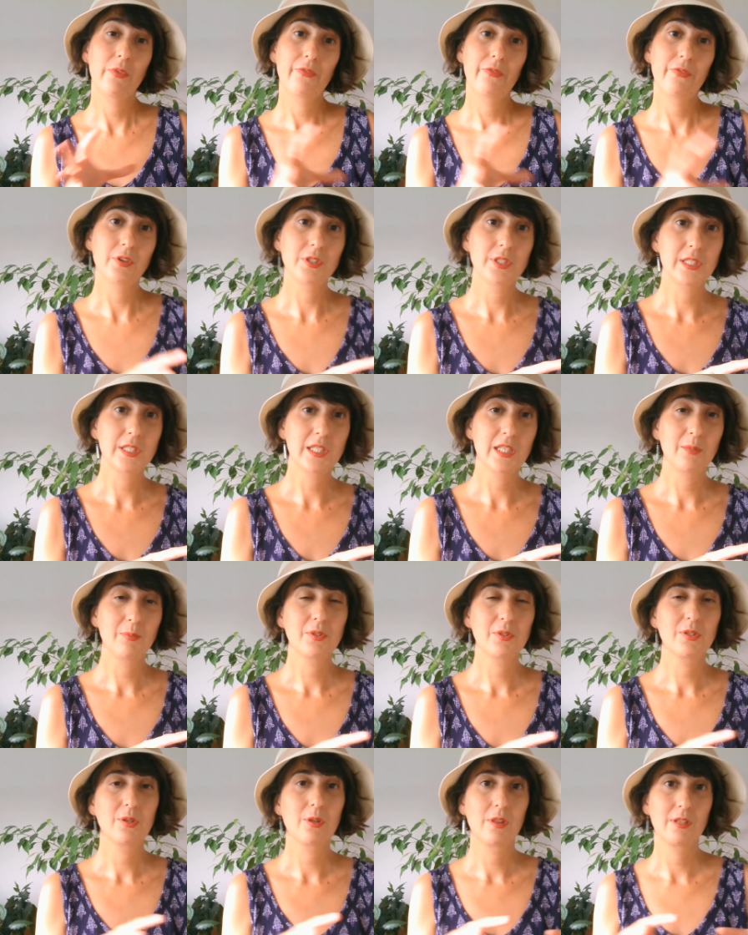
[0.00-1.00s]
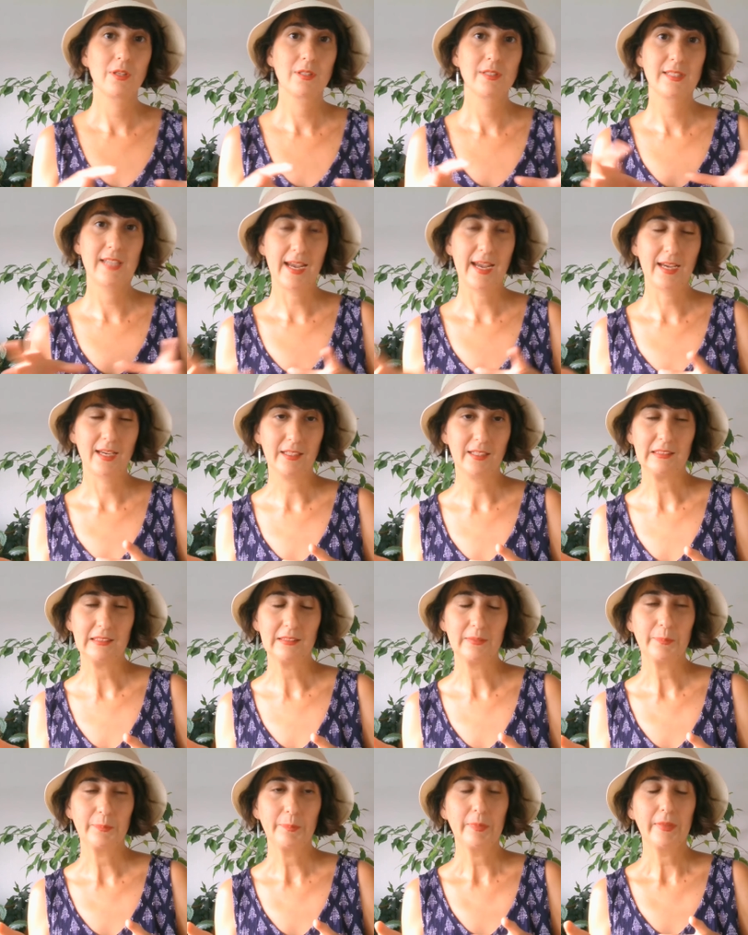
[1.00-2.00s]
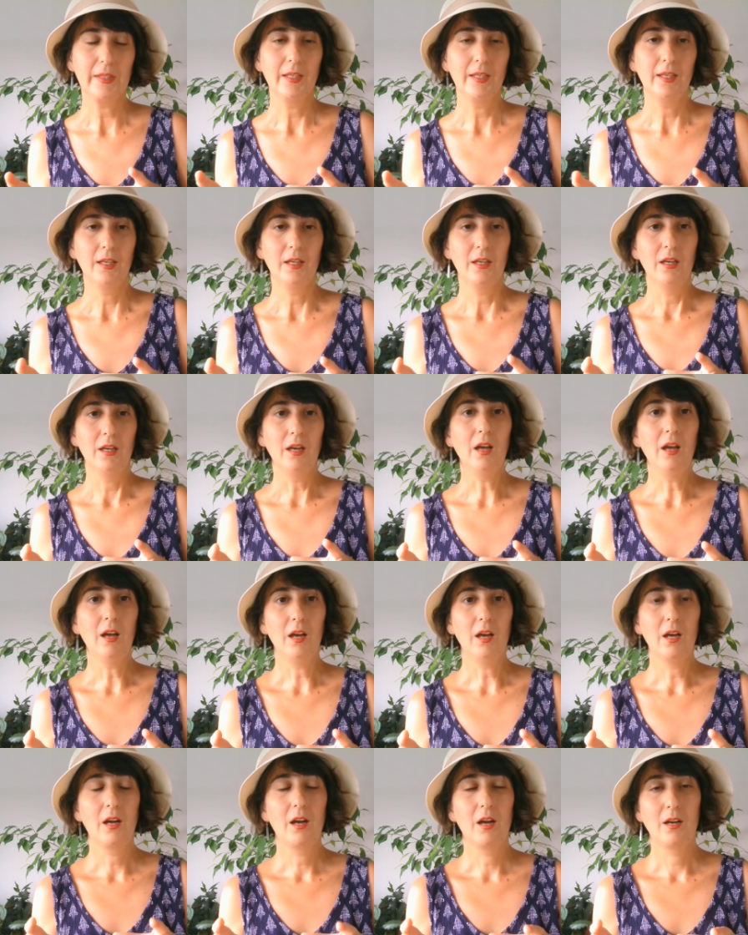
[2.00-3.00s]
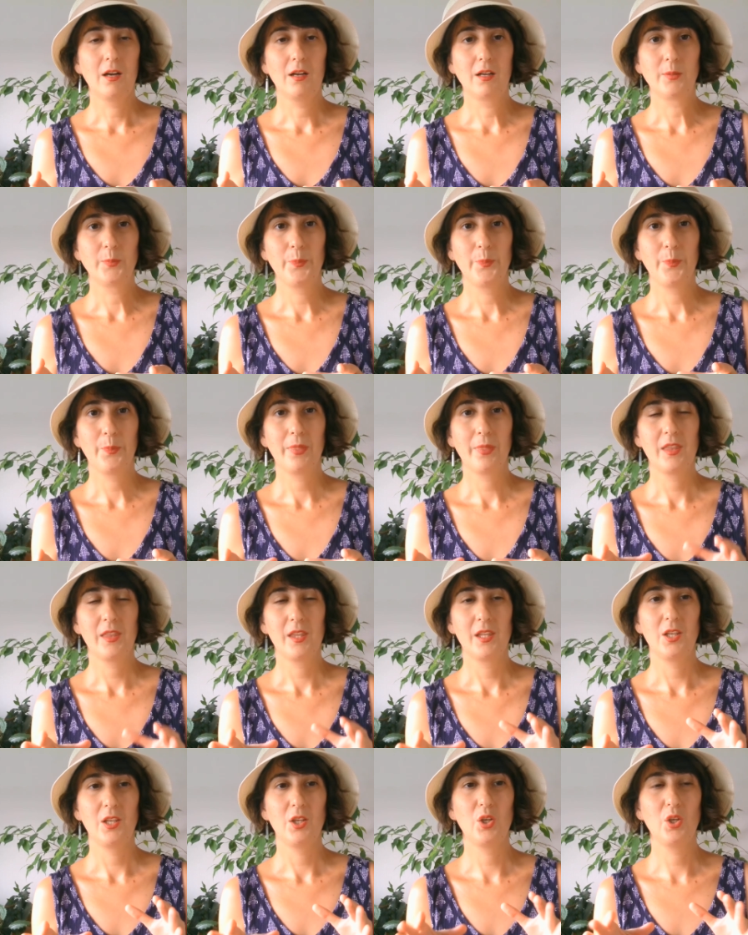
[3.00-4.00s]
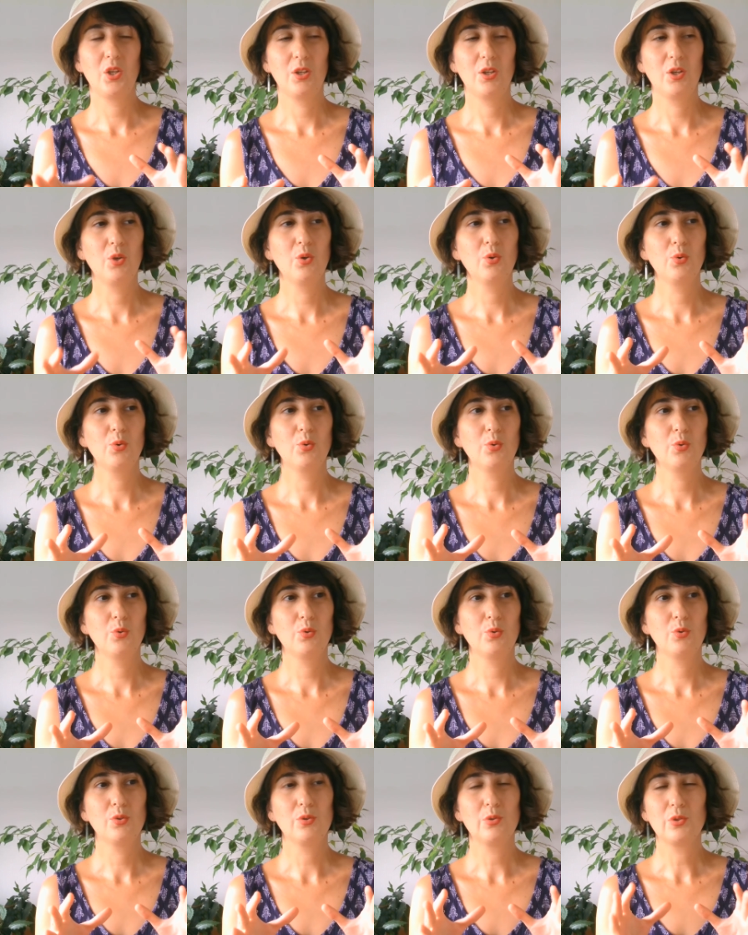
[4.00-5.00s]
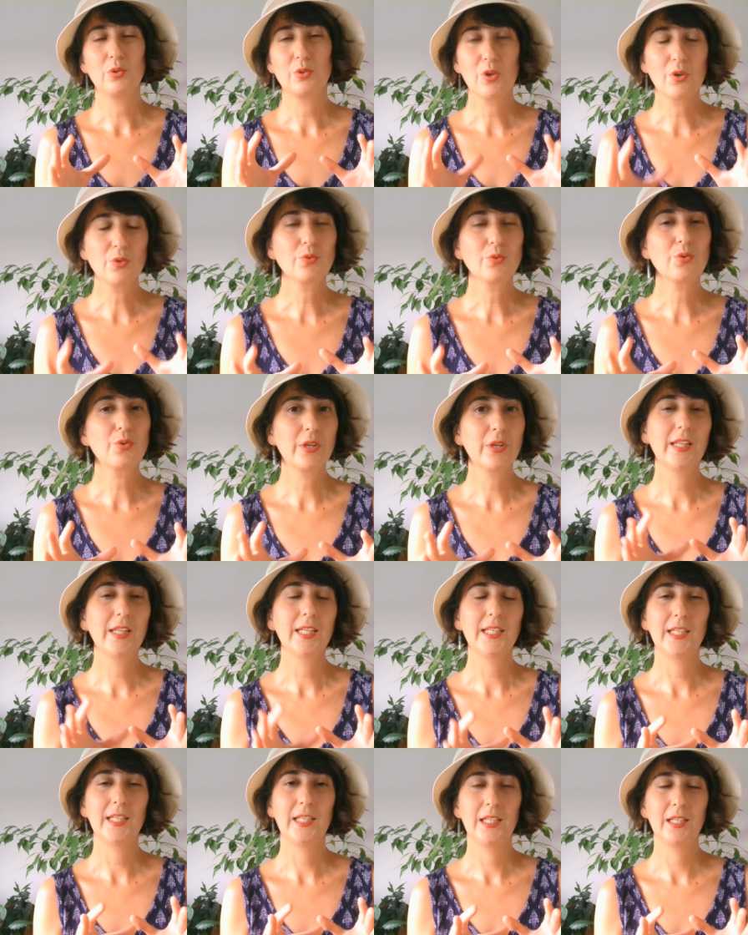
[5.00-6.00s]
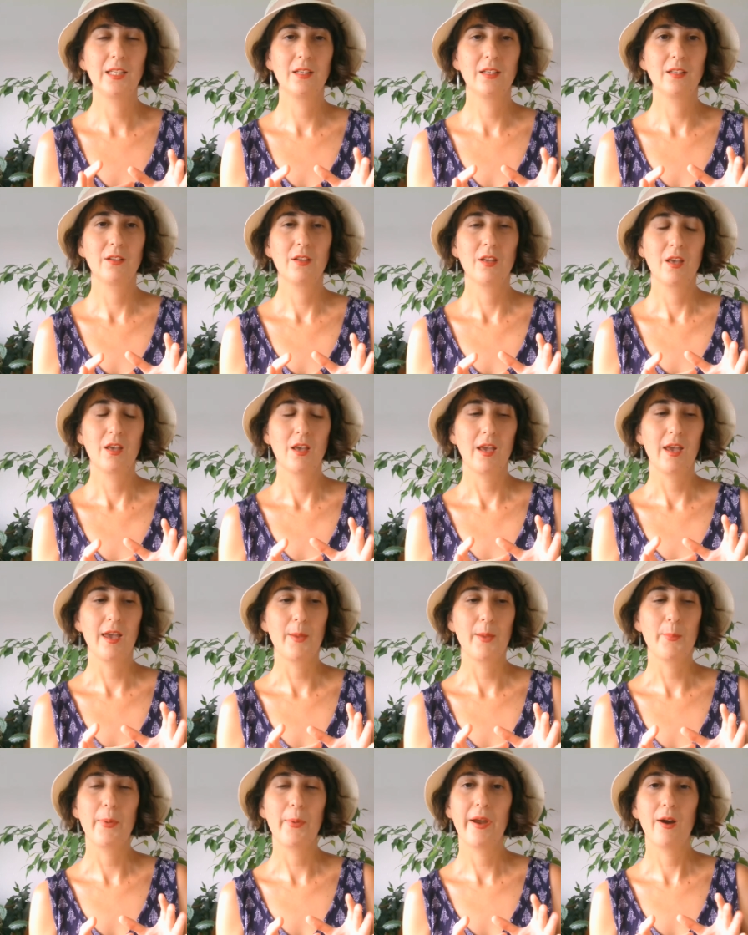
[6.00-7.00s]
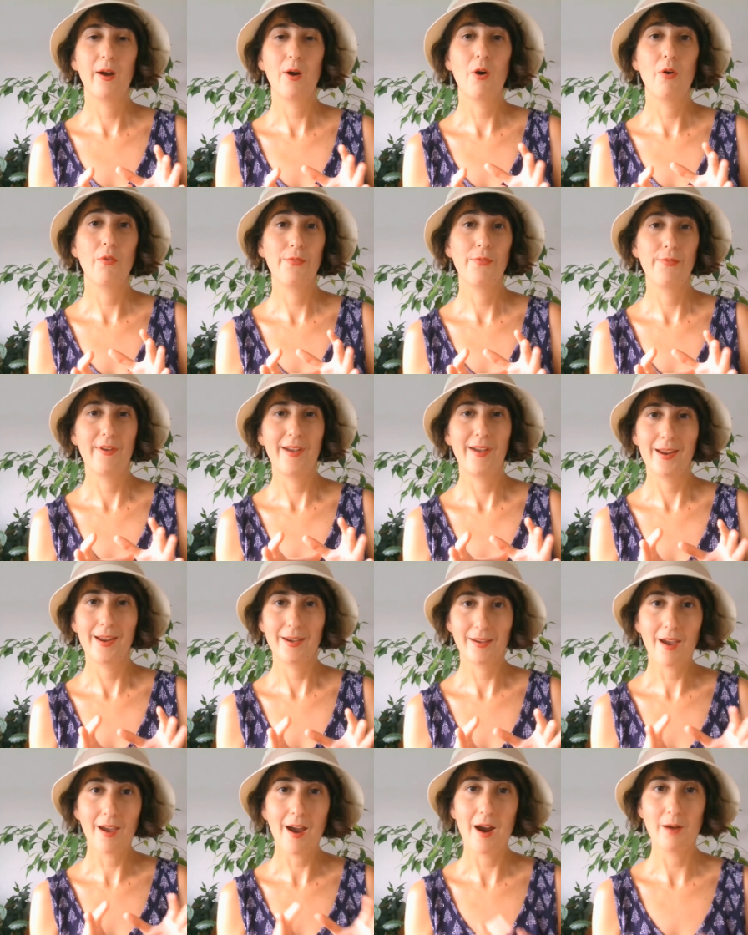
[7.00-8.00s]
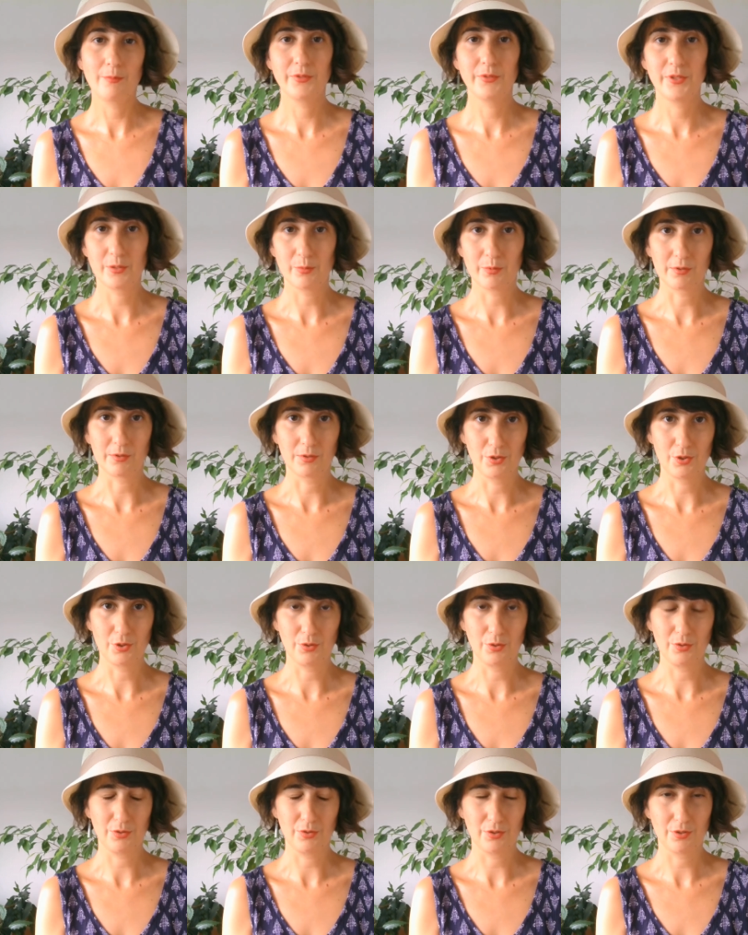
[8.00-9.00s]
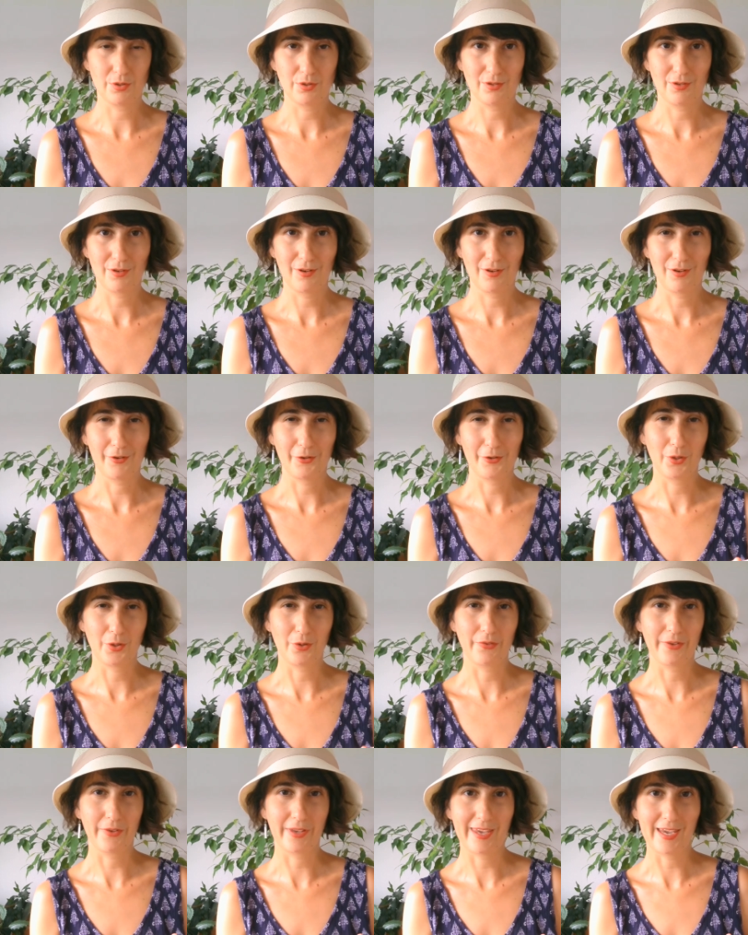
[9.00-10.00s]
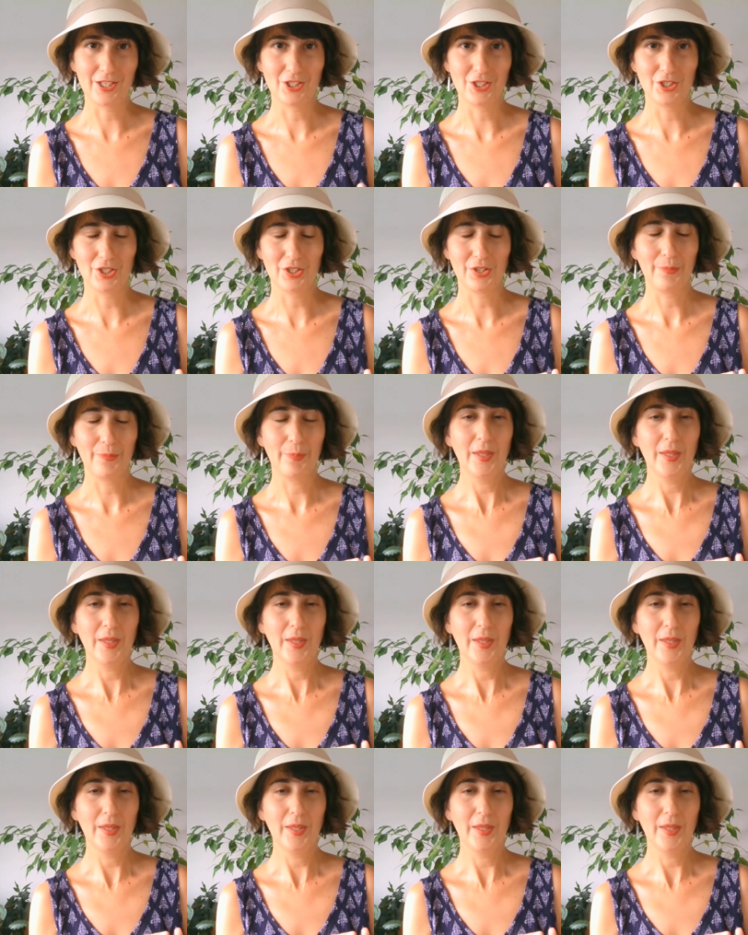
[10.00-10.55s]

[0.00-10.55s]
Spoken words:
the first tip to the second, um, you don't really need a pair of uncomfortable shoes on your vacation.